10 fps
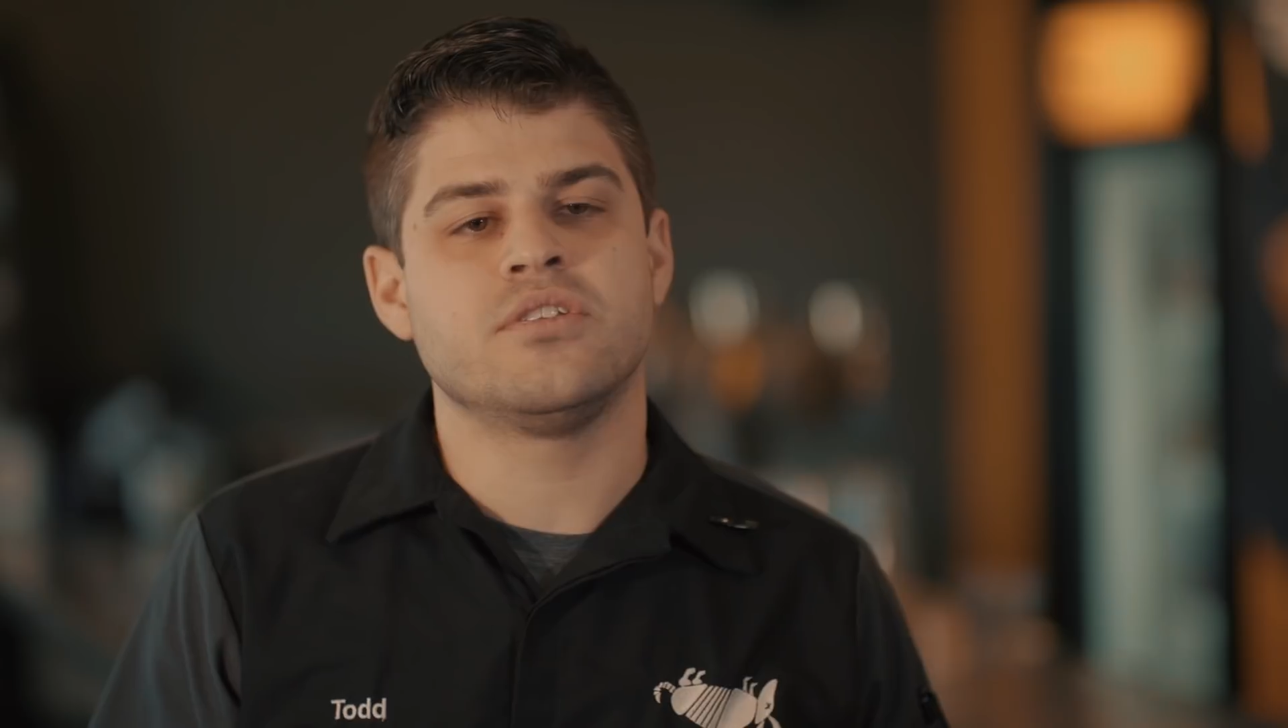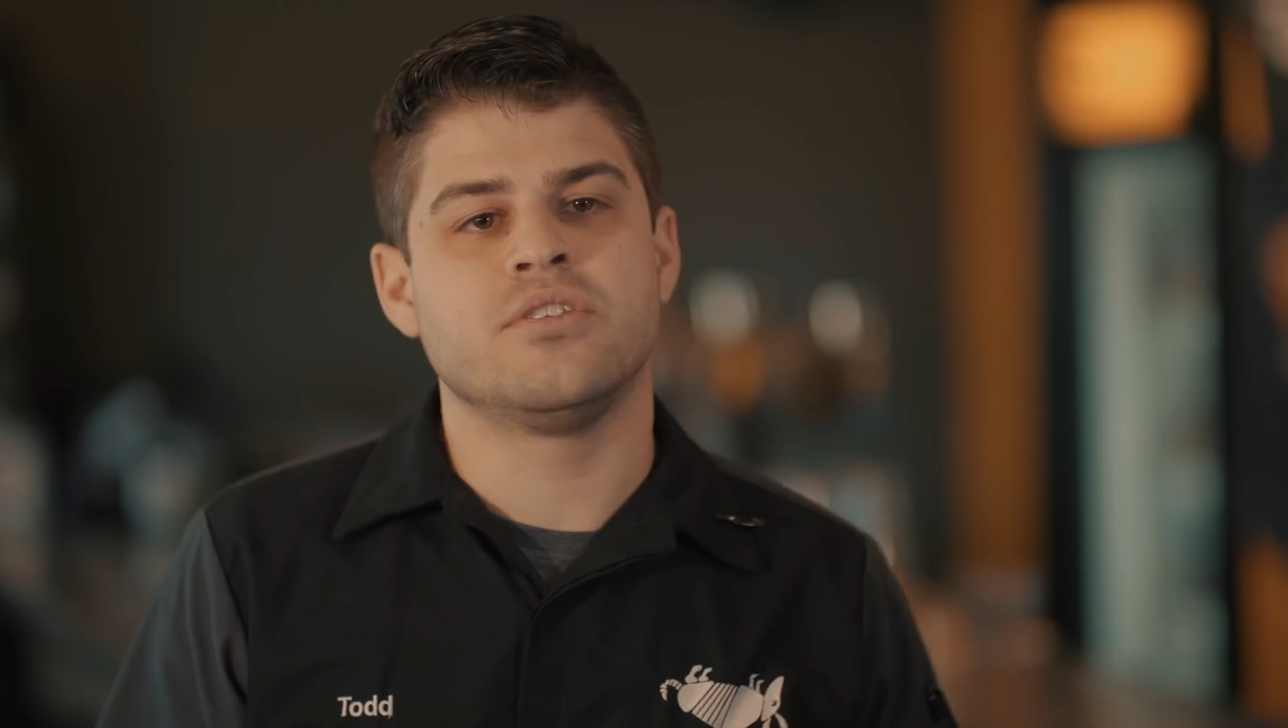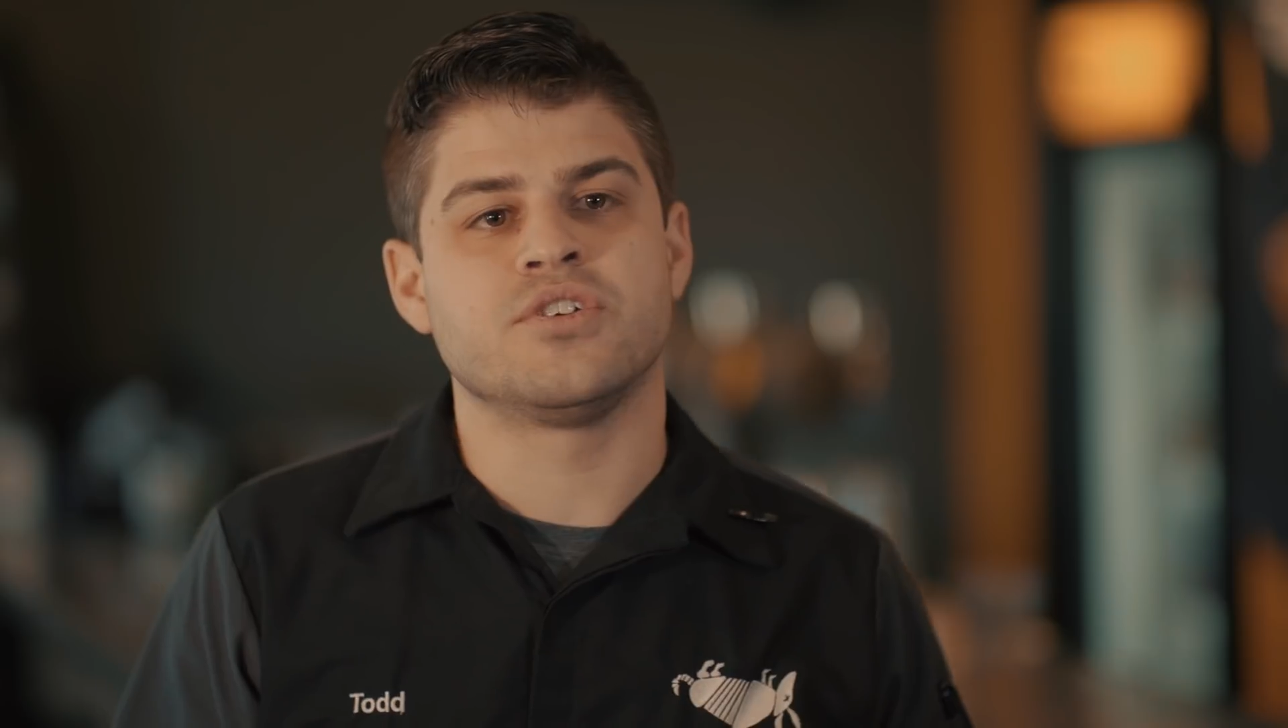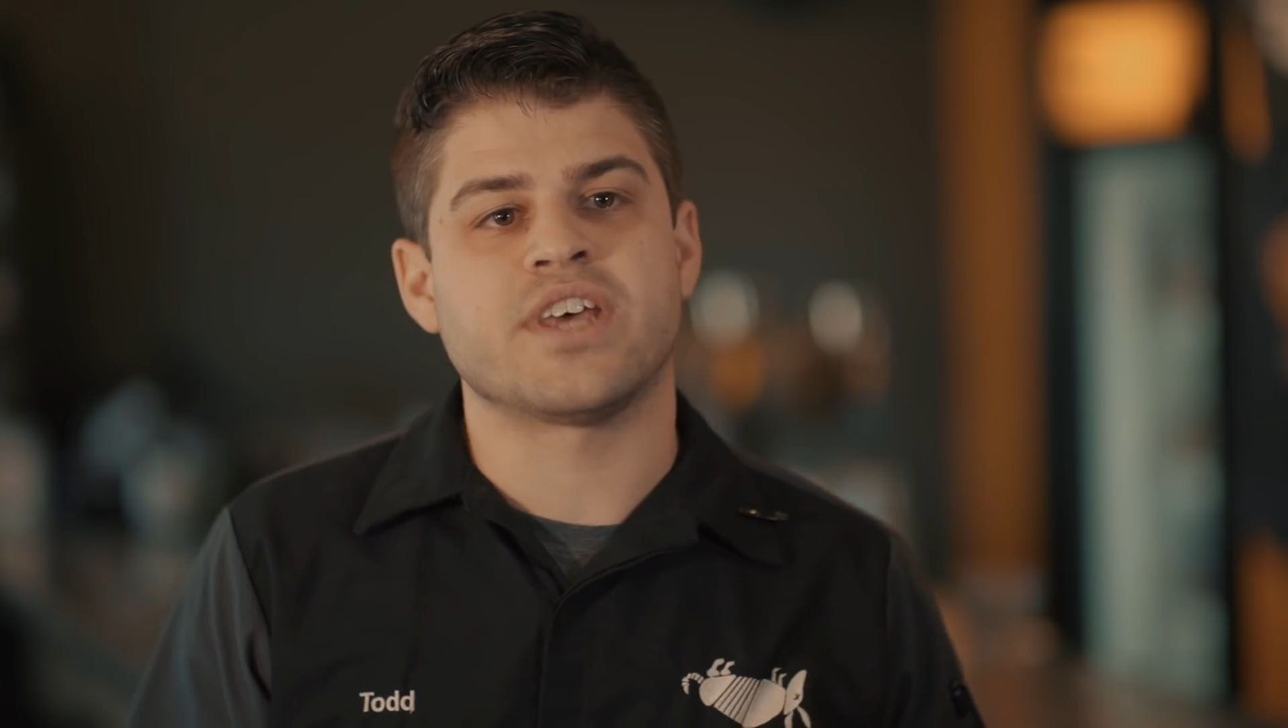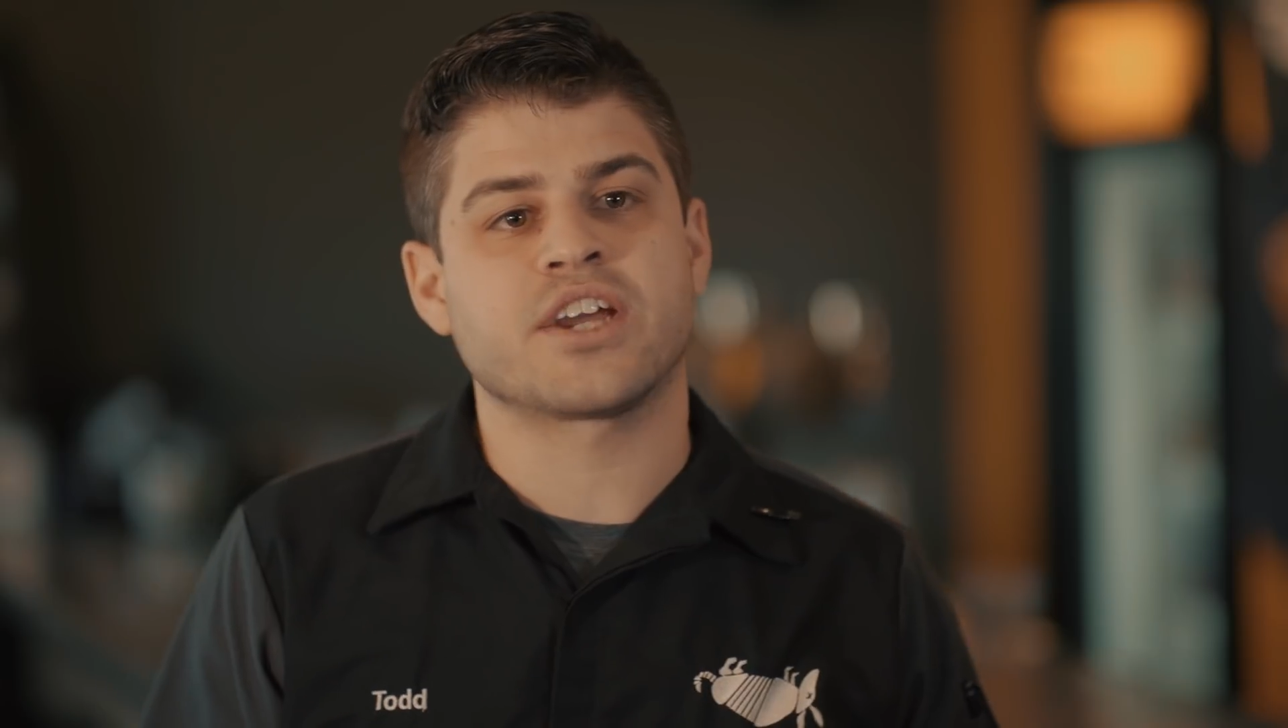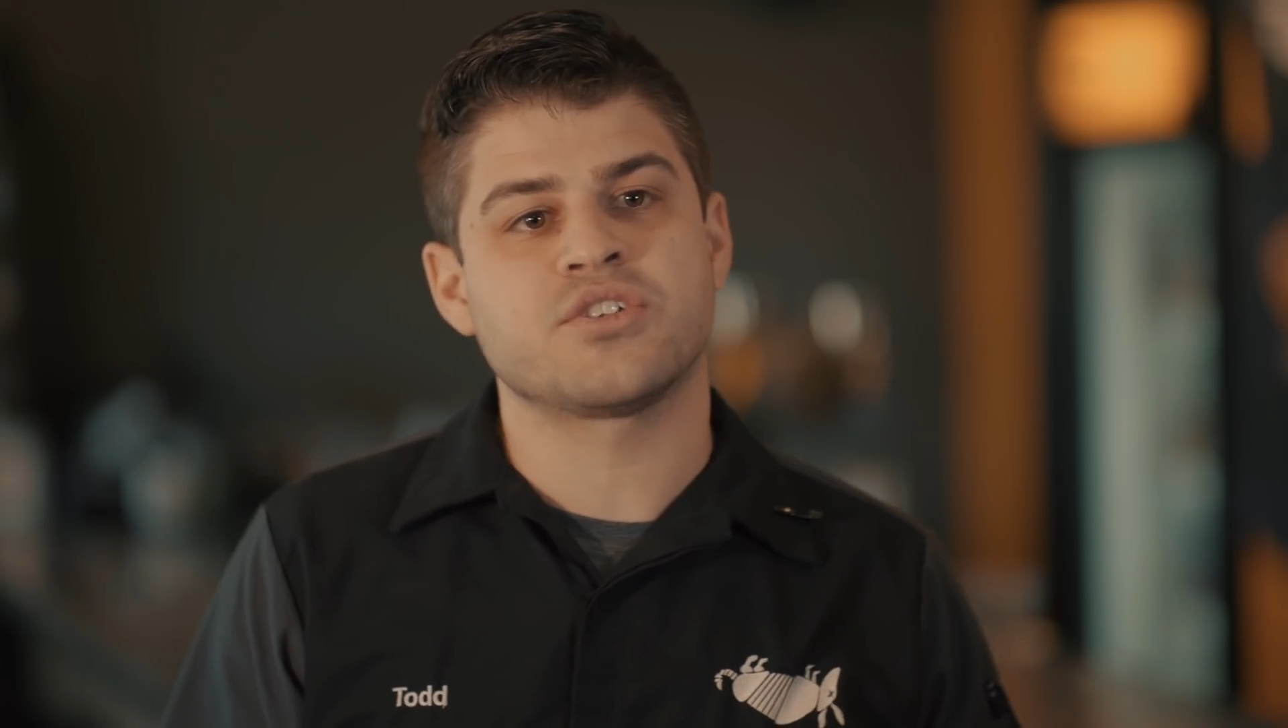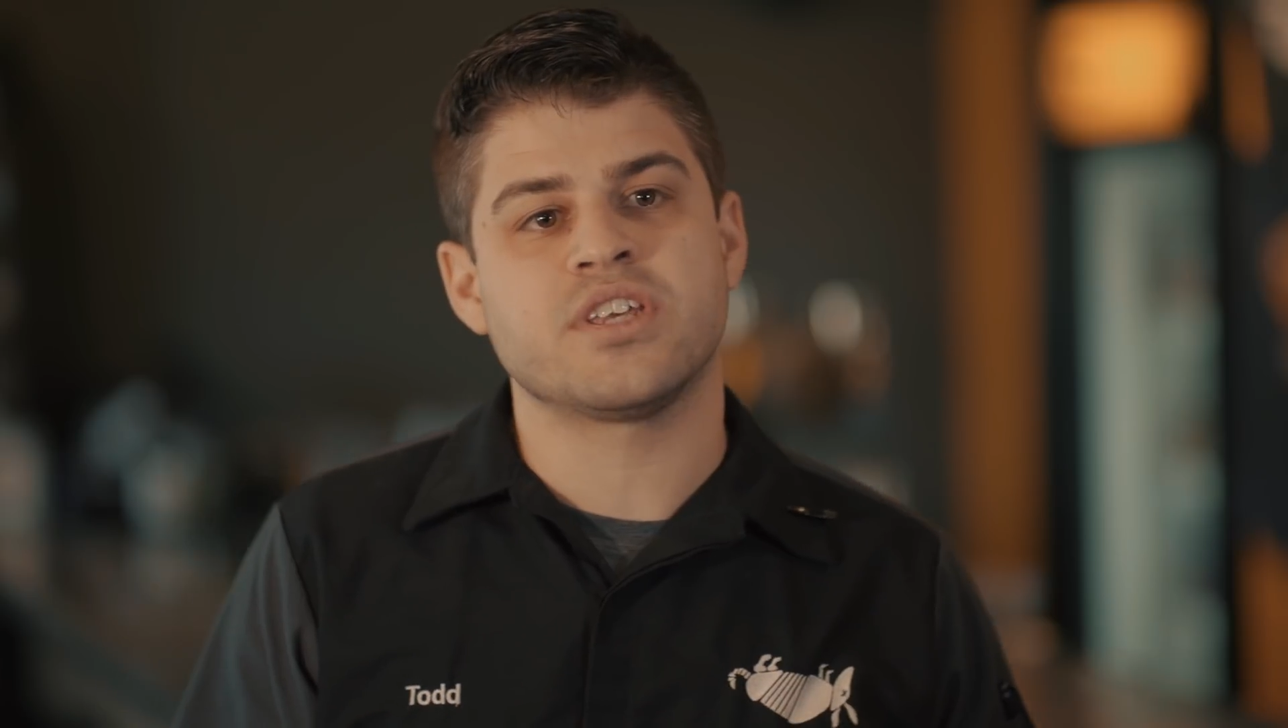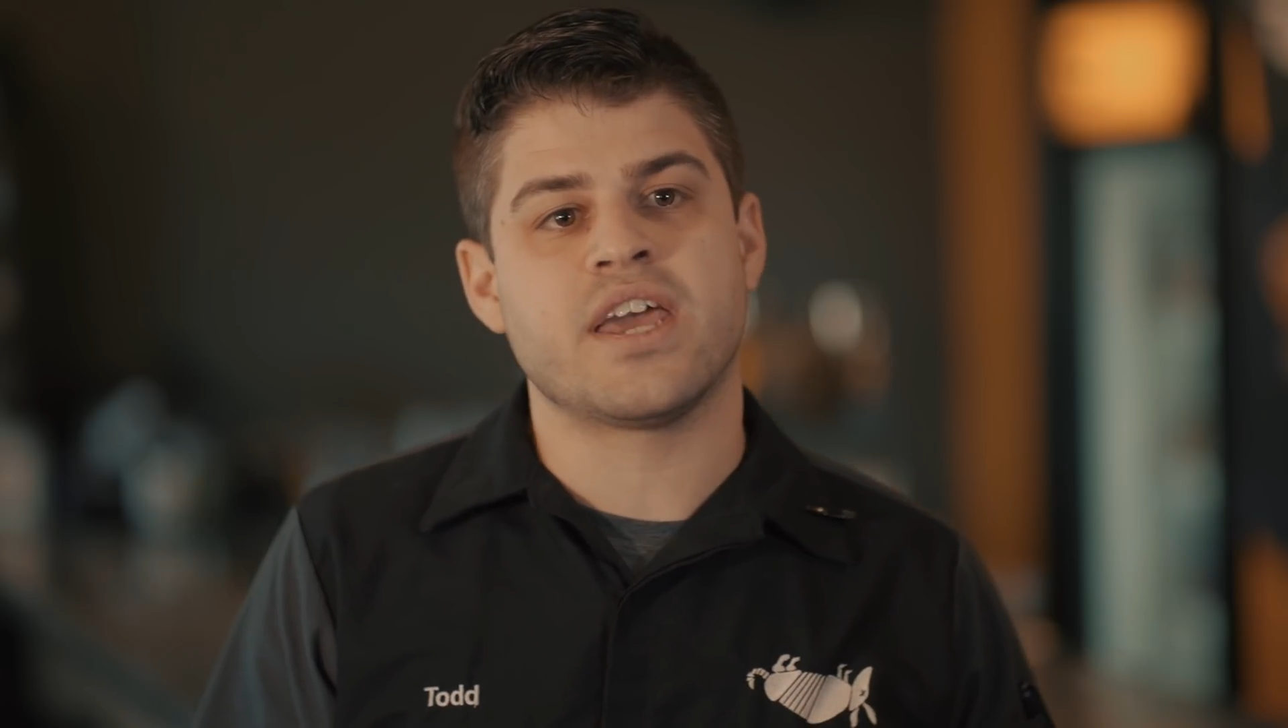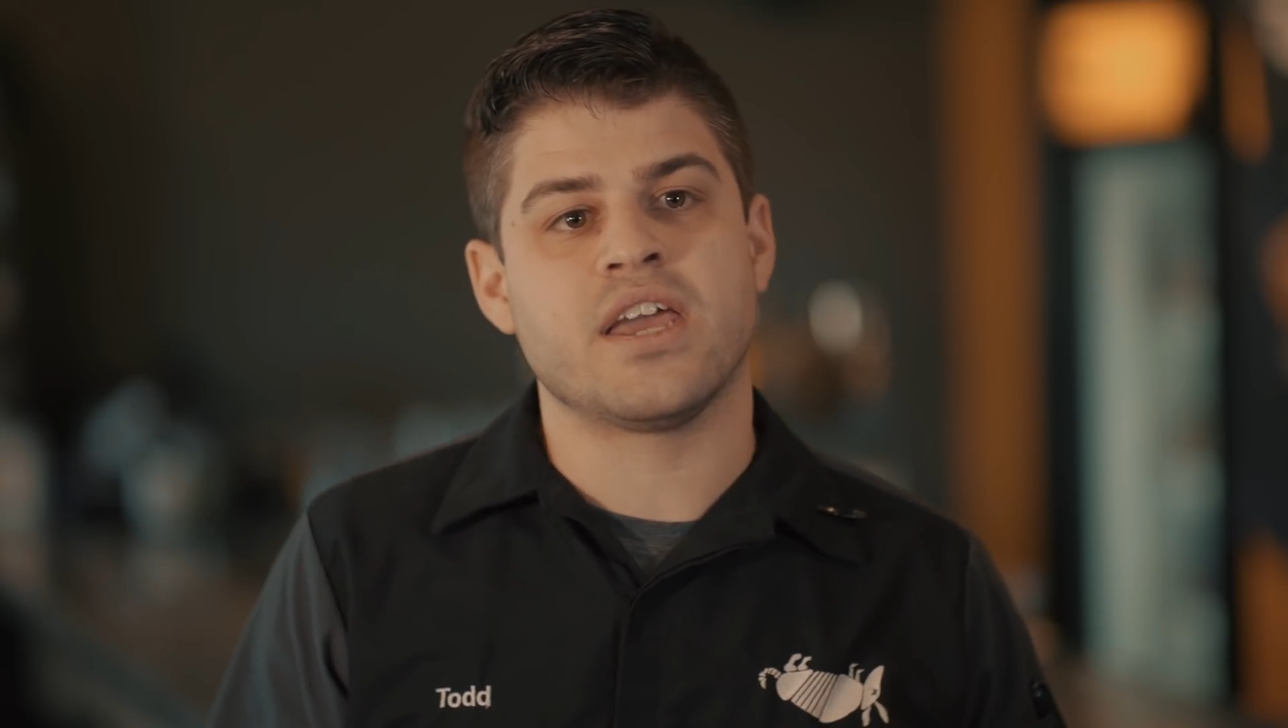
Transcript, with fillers: There's actually